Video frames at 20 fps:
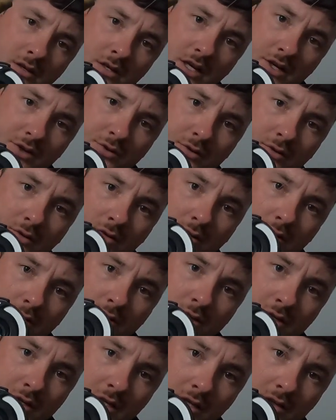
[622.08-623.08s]
extra
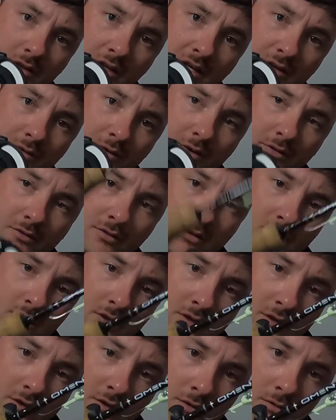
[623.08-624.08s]
large inline reel
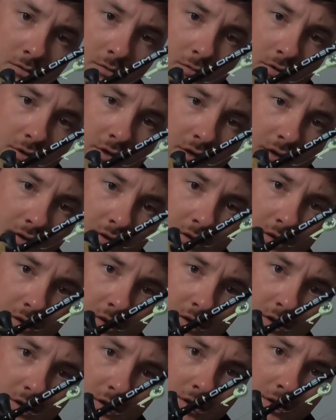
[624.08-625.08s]
with
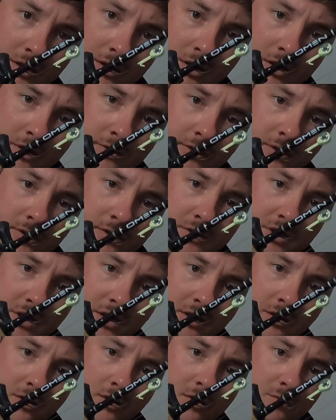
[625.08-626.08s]
the
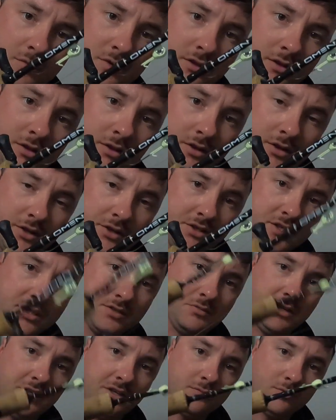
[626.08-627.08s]
13 Omen
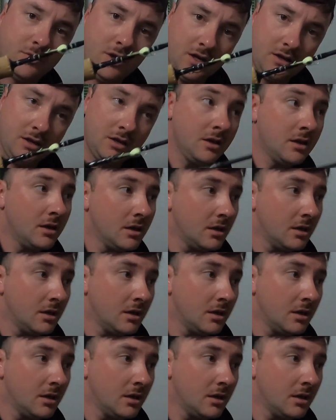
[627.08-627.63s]
36 medium rod.